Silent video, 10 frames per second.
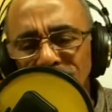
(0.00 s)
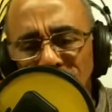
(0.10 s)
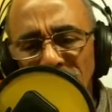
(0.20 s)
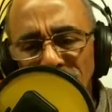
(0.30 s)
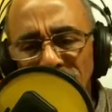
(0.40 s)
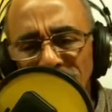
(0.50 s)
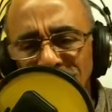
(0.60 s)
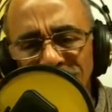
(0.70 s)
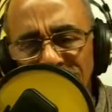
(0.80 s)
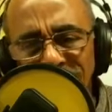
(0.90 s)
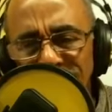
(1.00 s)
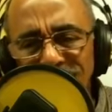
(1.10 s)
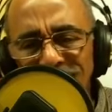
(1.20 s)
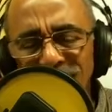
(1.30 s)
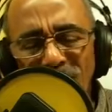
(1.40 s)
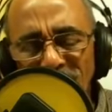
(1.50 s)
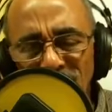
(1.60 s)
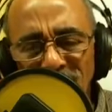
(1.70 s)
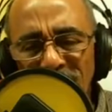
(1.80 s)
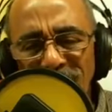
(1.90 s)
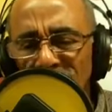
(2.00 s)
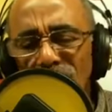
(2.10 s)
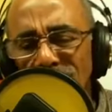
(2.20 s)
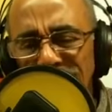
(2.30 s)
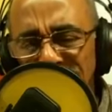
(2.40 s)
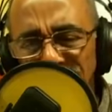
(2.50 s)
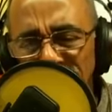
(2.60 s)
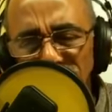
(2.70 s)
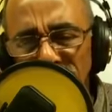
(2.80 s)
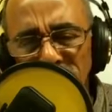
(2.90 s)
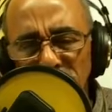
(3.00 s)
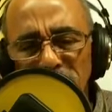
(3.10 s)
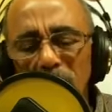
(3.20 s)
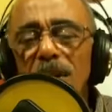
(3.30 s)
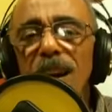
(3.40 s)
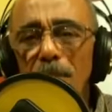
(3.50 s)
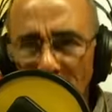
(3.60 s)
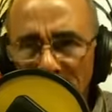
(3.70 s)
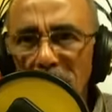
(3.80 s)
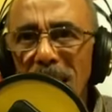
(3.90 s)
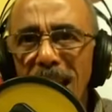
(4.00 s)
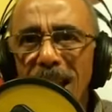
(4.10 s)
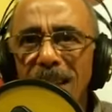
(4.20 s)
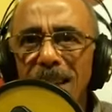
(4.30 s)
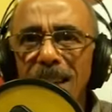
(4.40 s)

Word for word: Sears, Ta- Target, or any of those other people. Buy black.